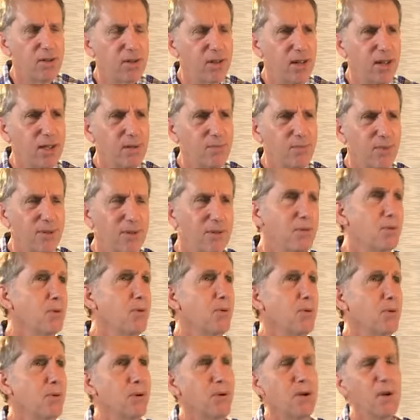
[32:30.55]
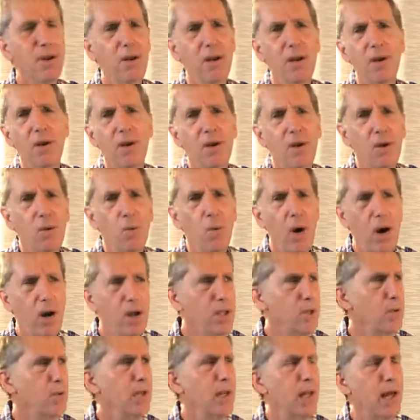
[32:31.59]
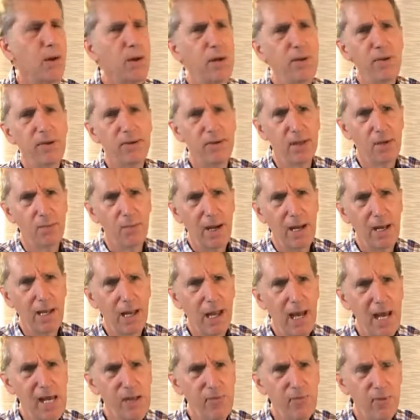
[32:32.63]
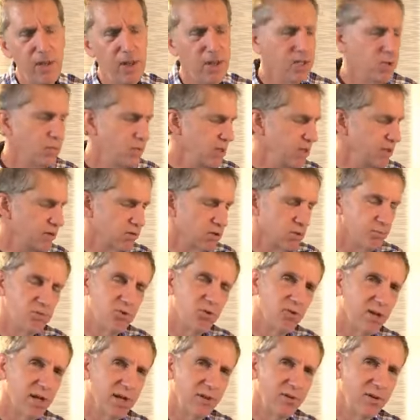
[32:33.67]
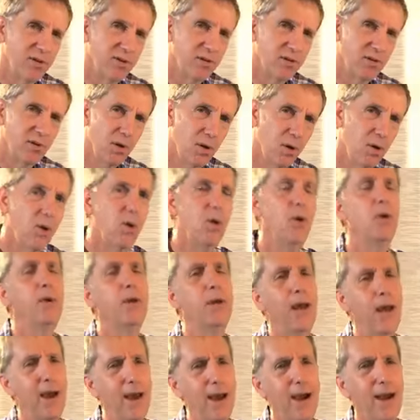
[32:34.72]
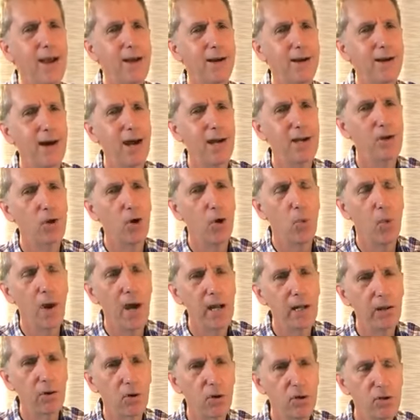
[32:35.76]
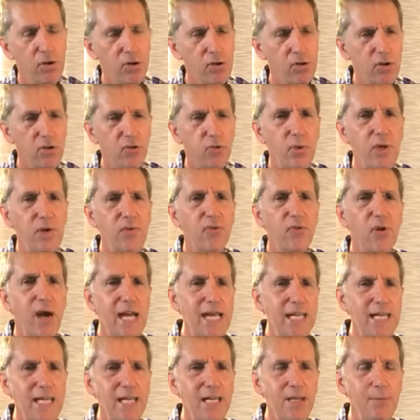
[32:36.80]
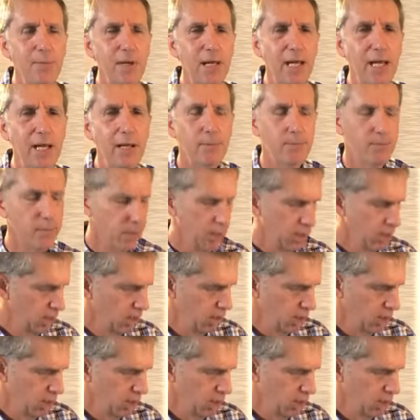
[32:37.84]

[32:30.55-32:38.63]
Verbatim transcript: It's like, Lord, why are you allowing this in my life? And then you read scriptures like this and go, oh, okay, I, I know why, Lord. You're just refining me.